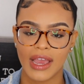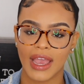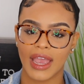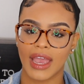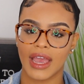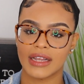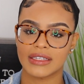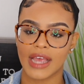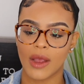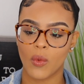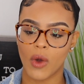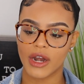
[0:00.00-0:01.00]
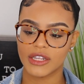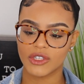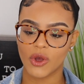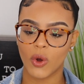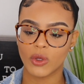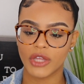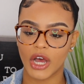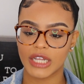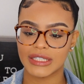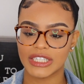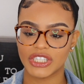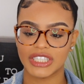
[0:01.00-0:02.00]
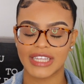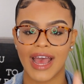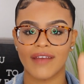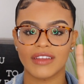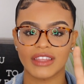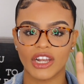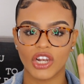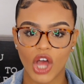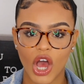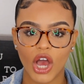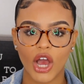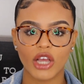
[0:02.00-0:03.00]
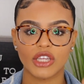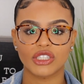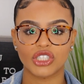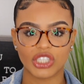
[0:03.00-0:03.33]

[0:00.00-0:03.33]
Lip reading: And I wanted to hold on to just having the long